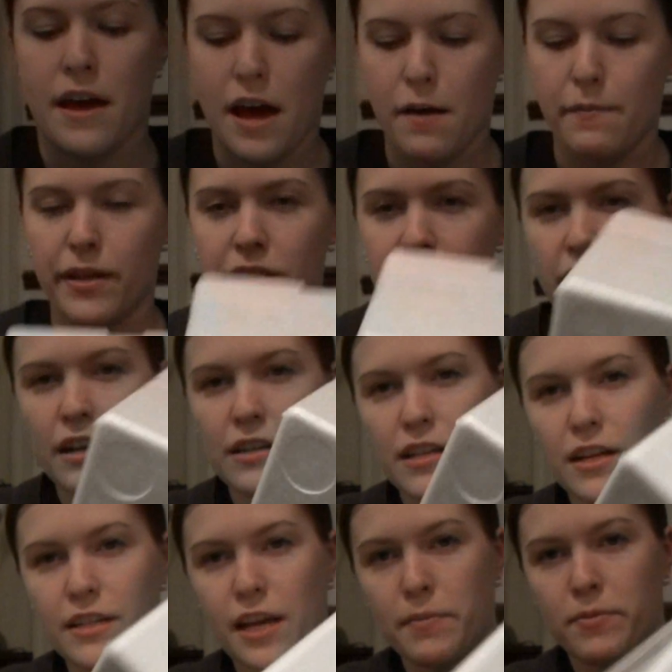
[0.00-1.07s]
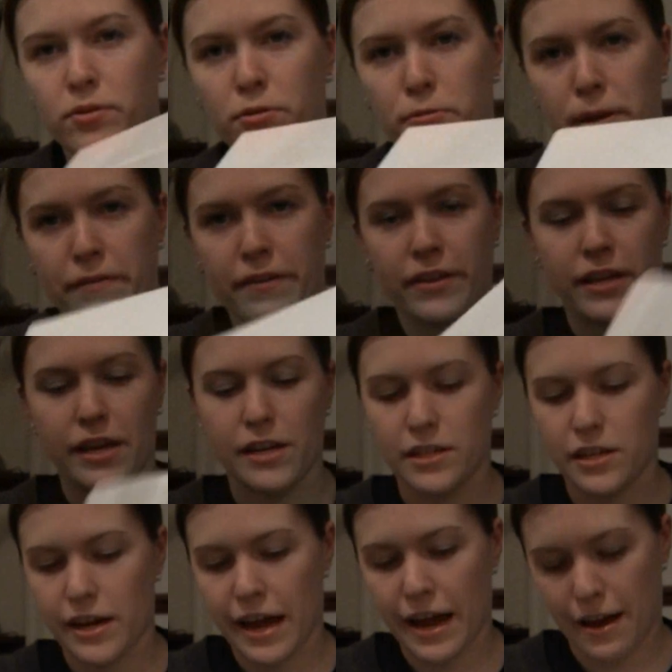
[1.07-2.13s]
It's then sellotaped all the way around the edge.
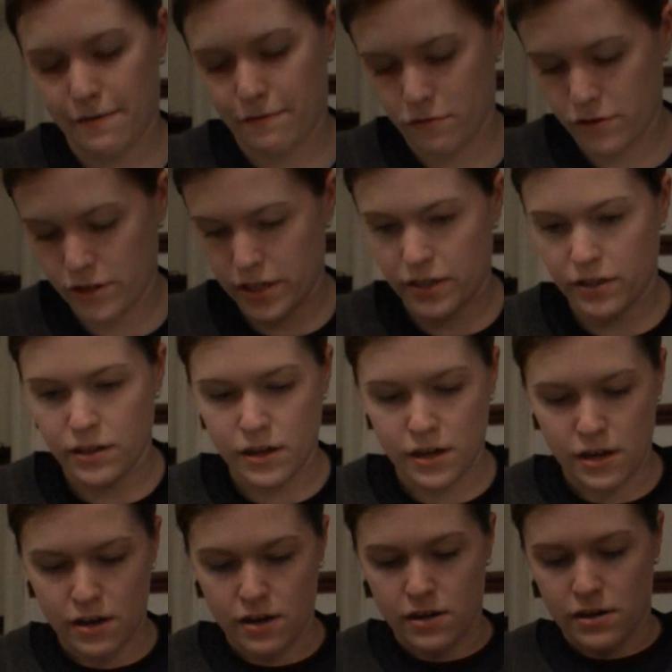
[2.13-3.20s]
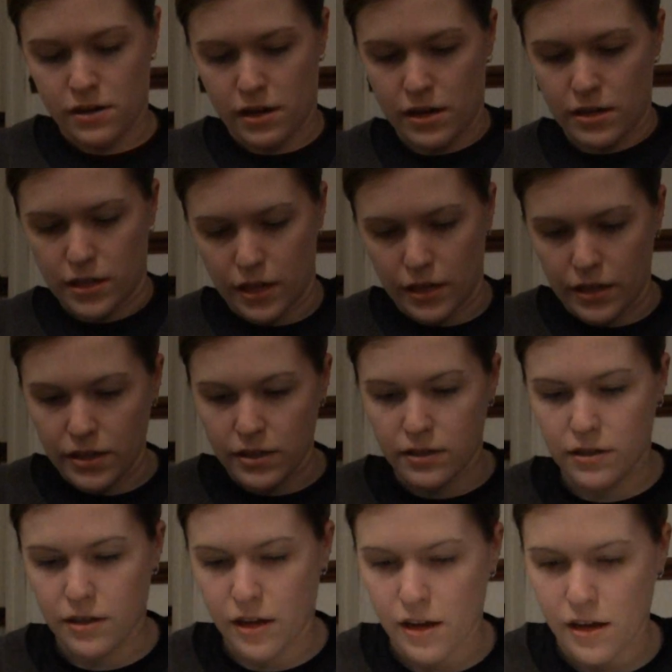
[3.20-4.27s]
I have already undone
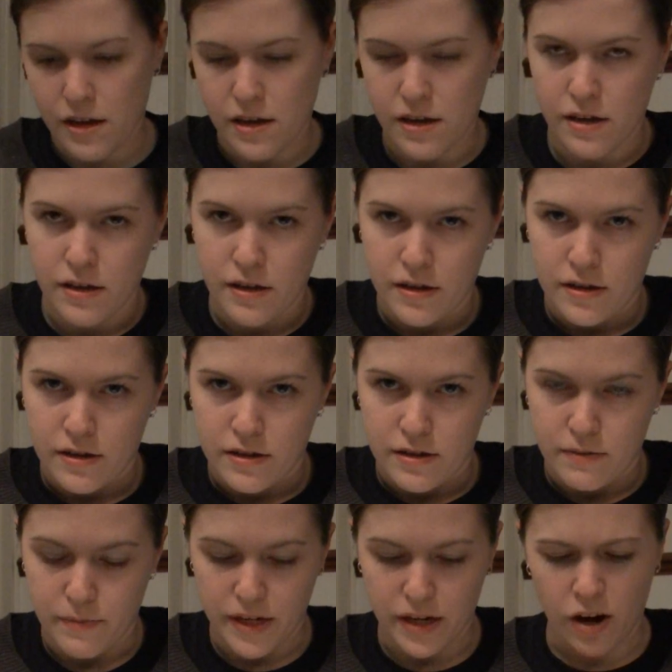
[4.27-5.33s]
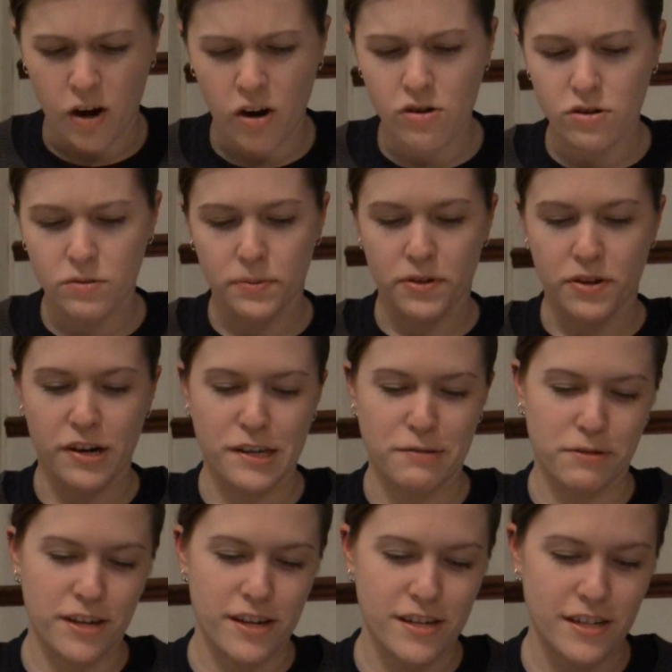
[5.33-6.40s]
this. Made a horrible noise
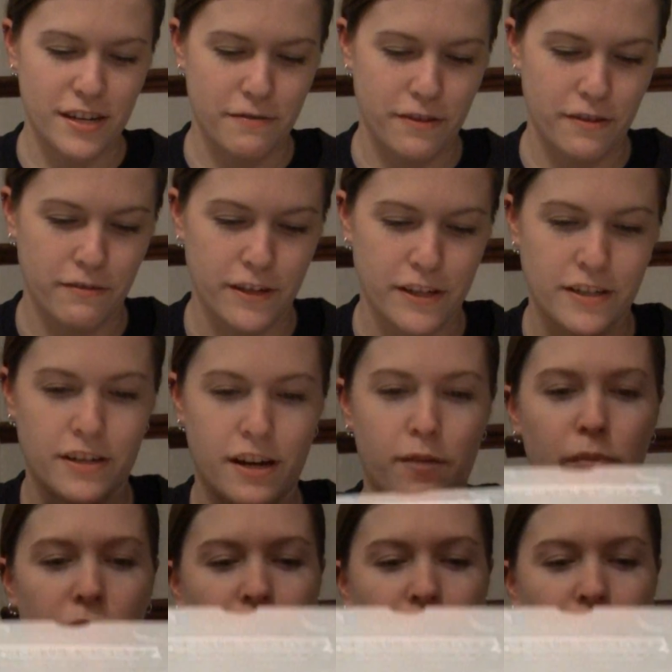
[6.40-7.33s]
when I undid it for the first time,